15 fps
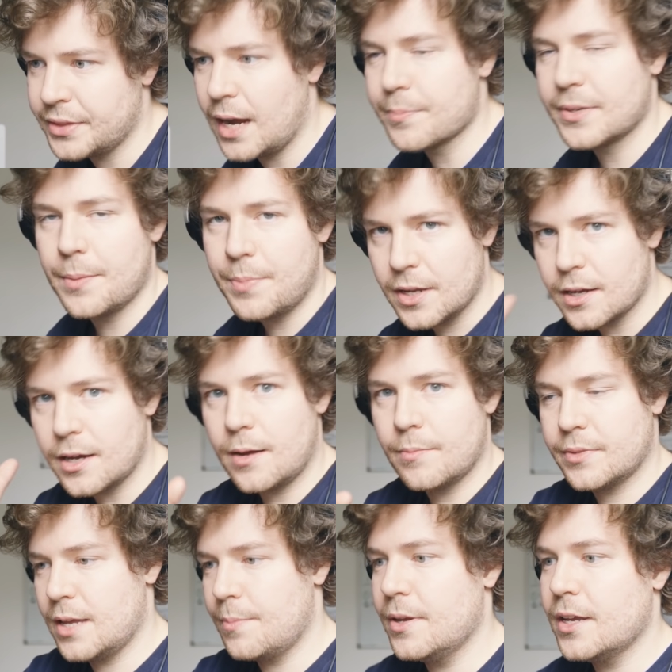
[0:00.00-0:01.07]
I'm keeping
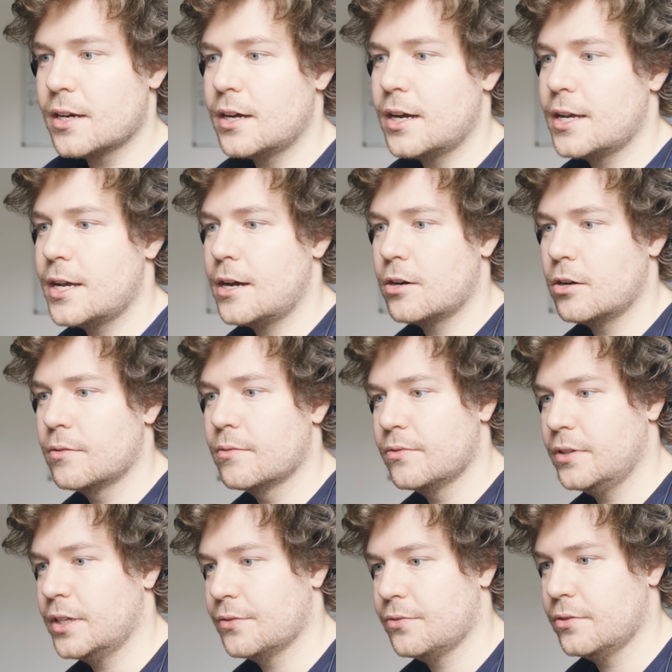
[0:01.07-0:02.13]
an eye out on
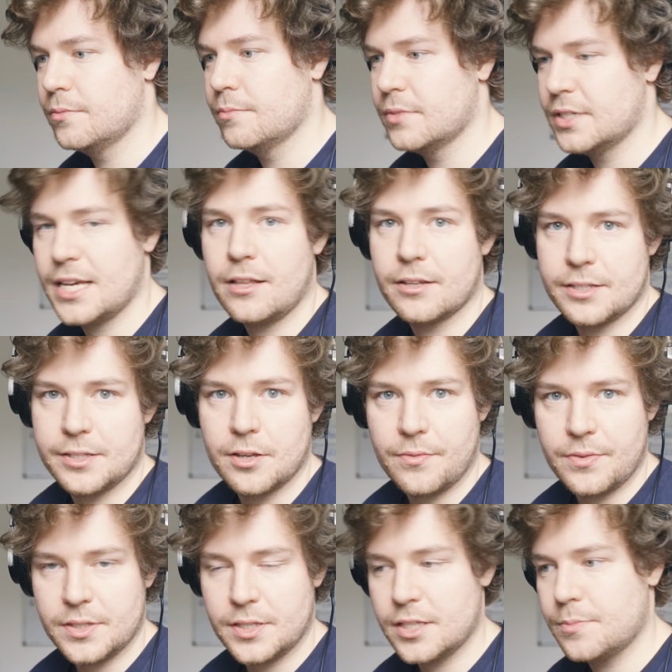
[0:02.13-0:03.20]
for metallic
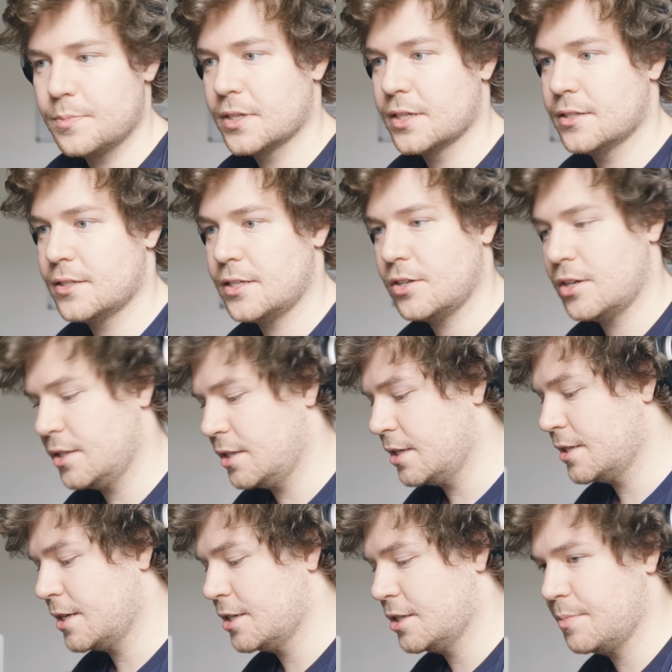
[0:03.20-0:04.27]
surfaces, because they
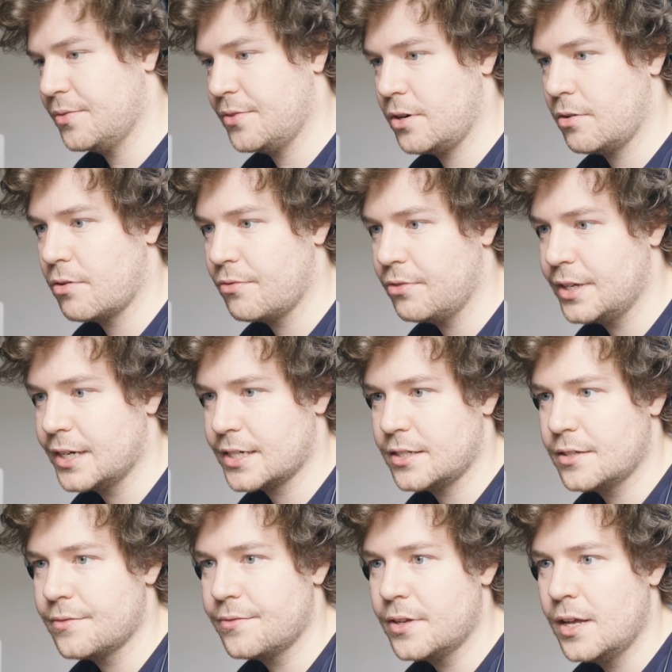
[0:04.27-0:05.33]
tend to be very
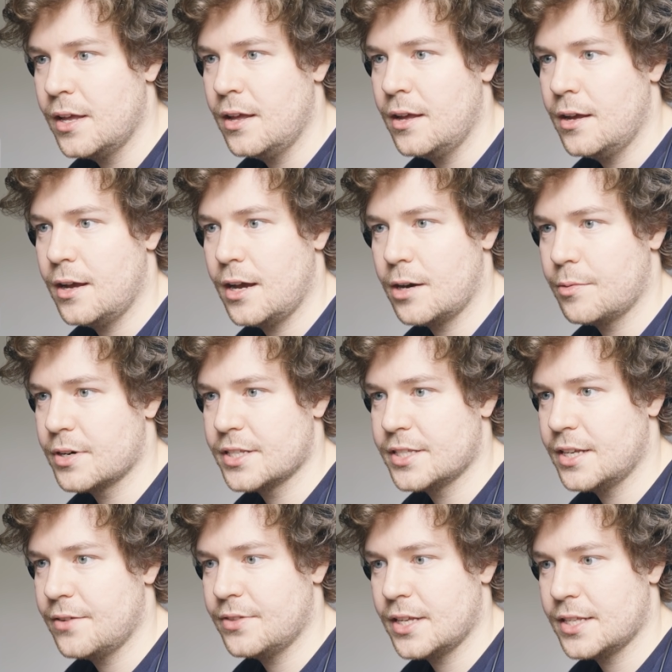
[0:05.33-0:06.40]
reflective, and I want to
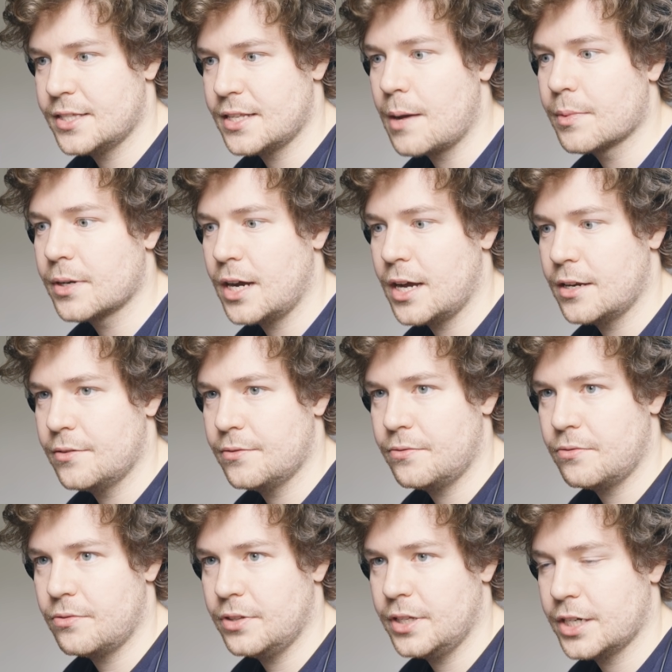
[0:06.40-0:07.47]
see if there's some kind
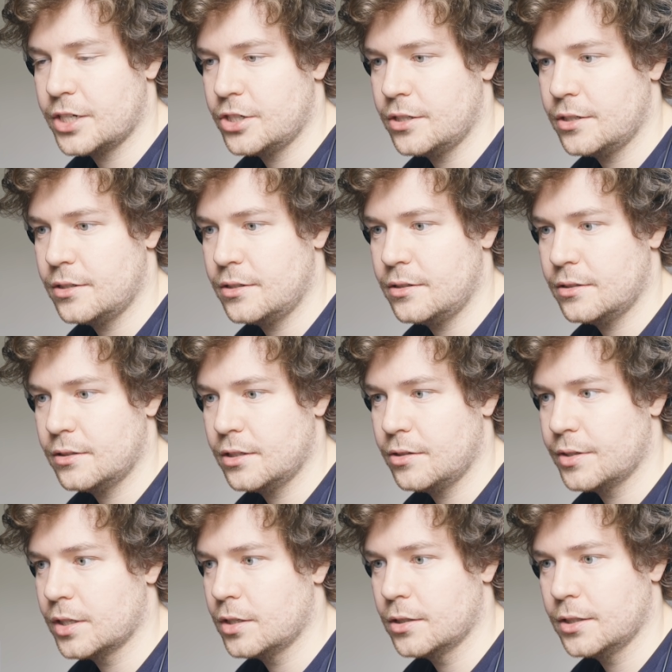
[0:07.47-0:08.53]
of reflection
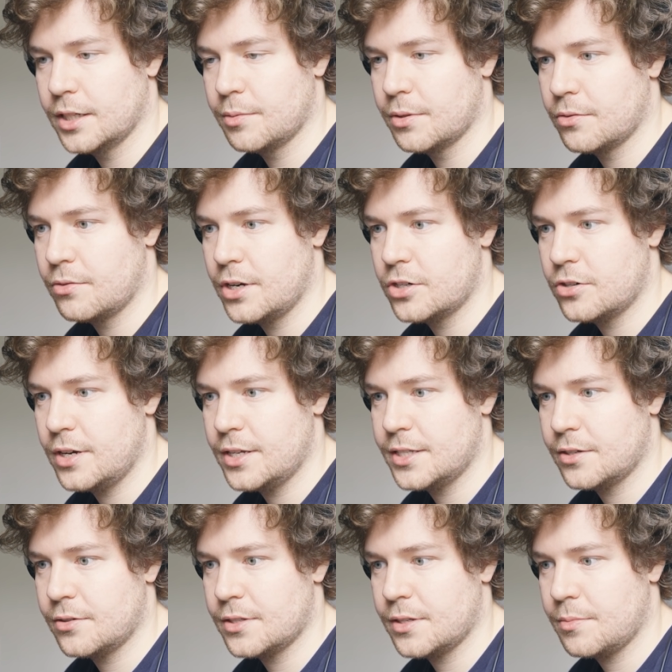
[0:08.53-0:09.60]
going on, like with ray
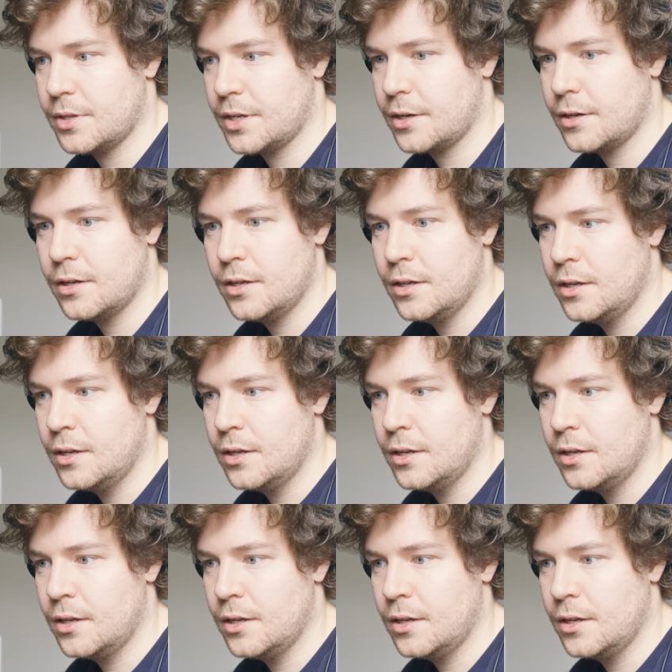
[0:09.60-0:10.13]
tracing or something.